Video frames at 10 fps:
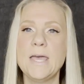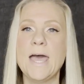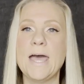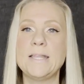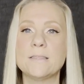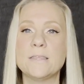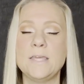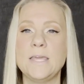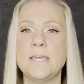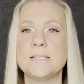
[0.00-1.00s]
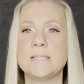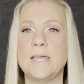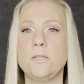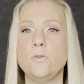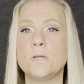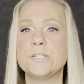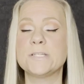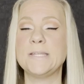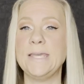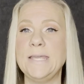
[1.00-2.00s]
Another thing is that you can
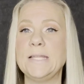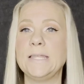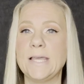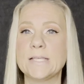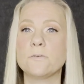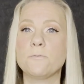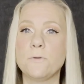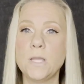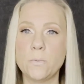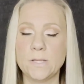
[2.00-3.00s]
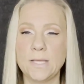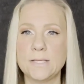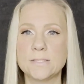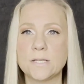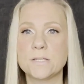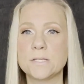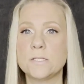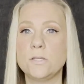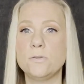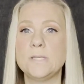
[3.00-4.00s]
just eat less frequently, such as
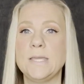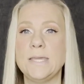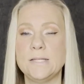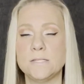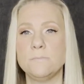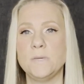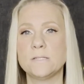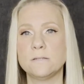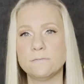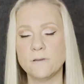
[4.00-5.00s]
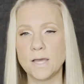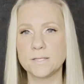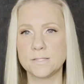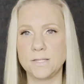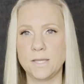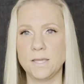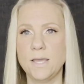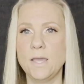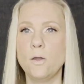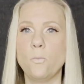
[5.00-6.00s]
using intermittent fasting,
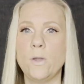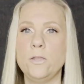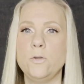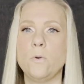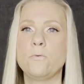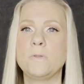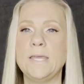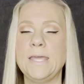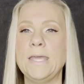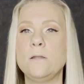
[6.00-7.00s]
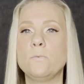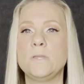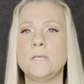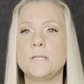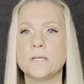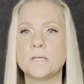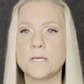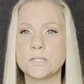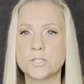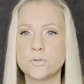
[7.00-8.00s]
where you only eat within
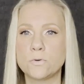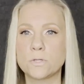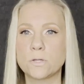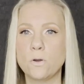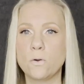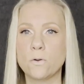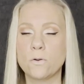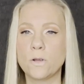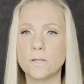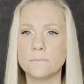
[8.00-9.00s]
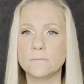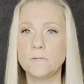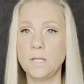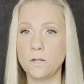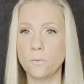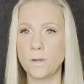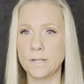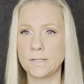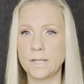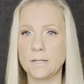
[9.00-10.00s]
a short or
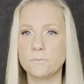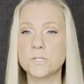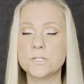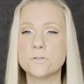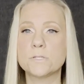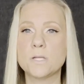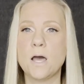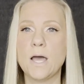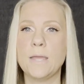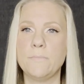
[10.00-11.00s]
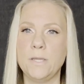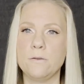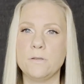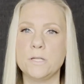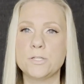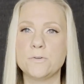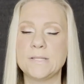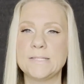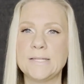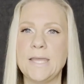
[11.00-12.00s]
a reduced time period during
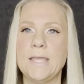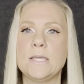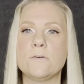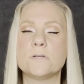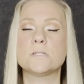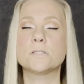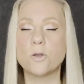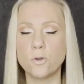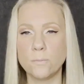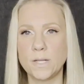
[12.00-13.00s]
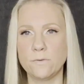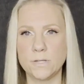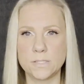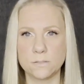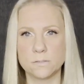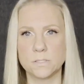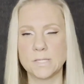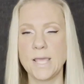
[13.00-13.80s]
the day. And there are so many resources